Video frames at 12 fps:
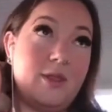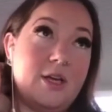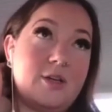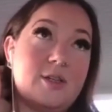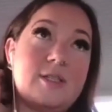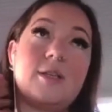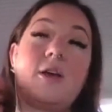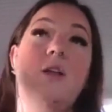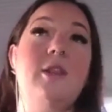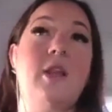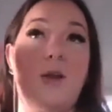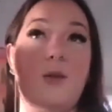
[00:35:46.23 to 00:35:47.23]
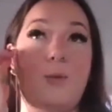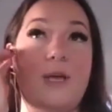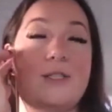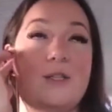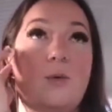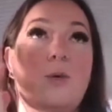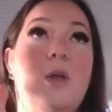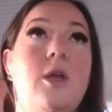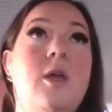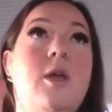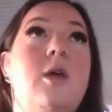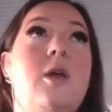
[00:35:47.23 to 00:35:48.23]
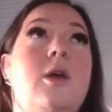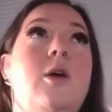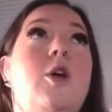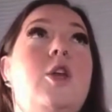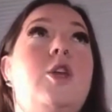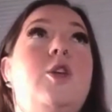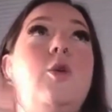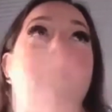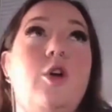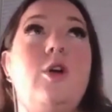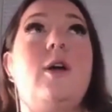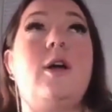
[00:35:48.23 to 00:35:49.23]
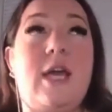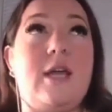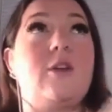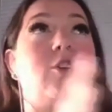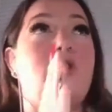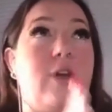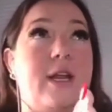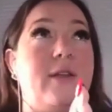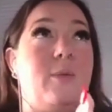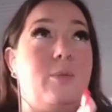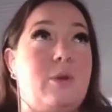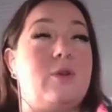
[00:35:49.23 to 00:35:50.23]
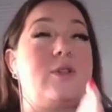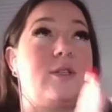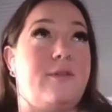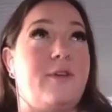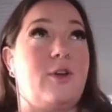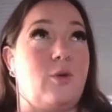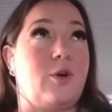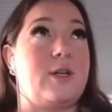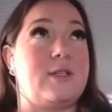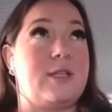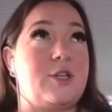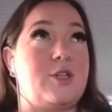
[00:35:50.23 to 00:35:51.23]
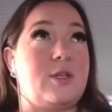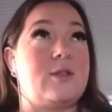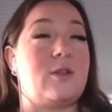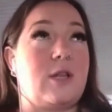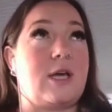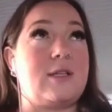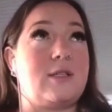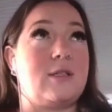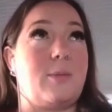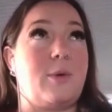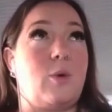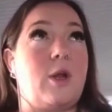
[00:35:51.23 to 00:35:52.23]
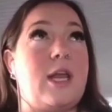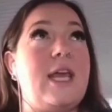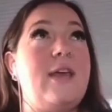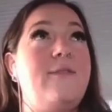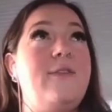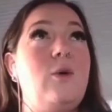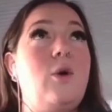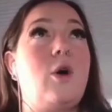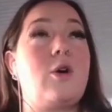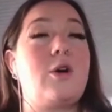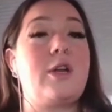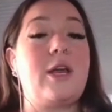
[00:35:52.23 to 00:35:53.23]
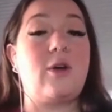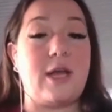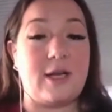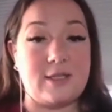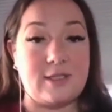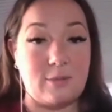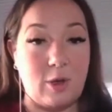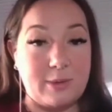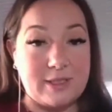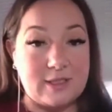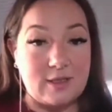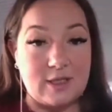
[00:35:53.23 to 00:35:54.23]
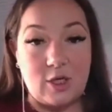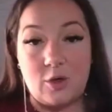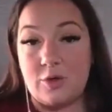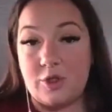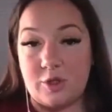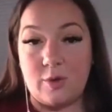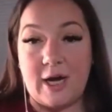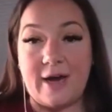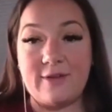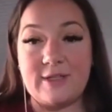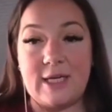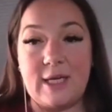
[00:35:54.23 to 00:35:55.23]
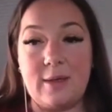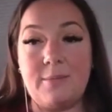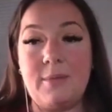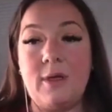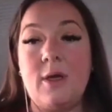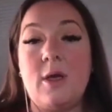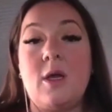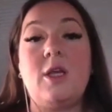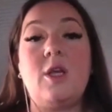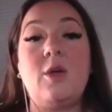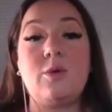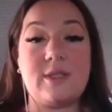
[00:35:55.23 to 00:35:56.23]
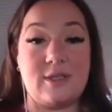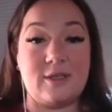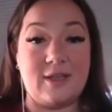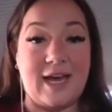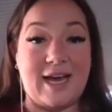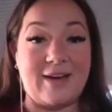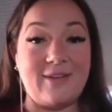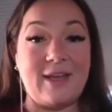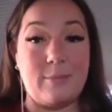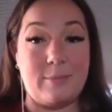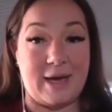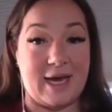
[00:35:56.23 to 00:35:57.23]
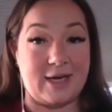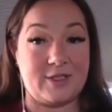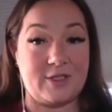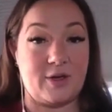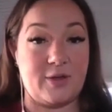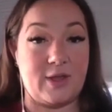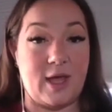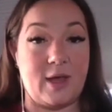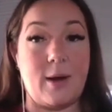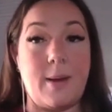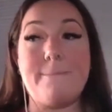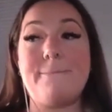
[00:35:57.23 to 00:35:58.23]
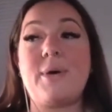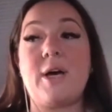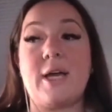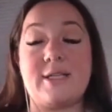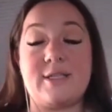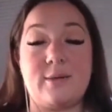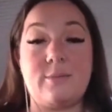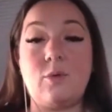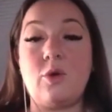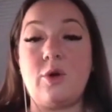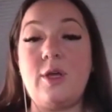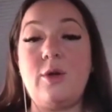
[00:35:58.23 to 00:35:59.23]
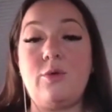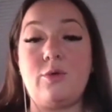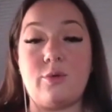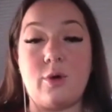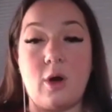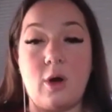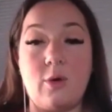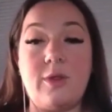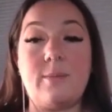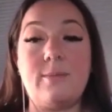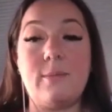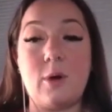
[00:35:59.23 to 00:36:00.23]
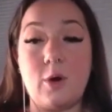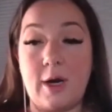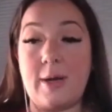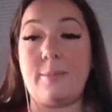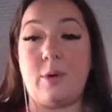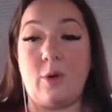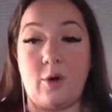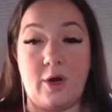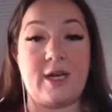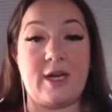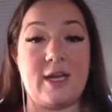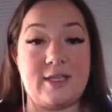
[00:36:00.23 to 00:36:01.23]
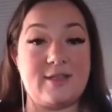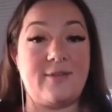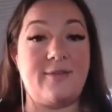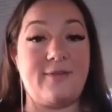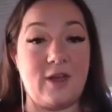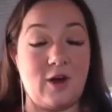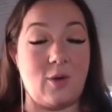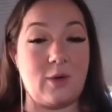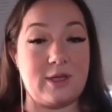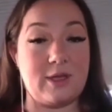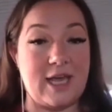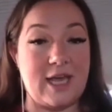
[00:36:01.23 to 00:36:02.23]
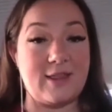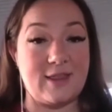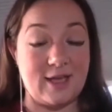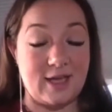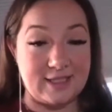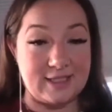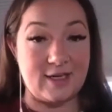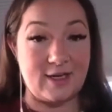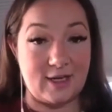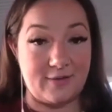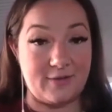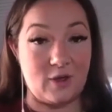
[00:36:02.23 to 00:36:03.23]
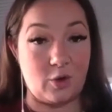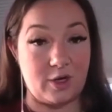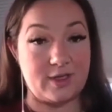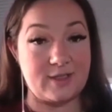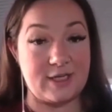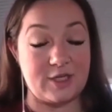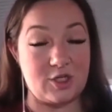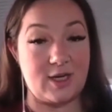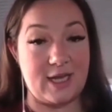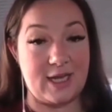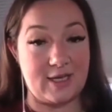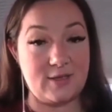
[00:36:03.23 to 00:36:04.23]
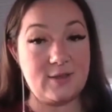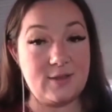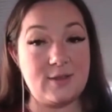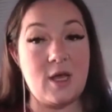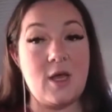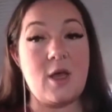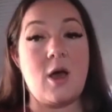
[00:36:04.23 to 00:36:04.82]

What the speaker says: there's a lot of ways. So you're, again, creating the pulse of your organization. So that's the number one. If you already are in a small business and you do have a team, you still have impact on that. But the more you grow, the more important it is to figure out what the identity of the organization is.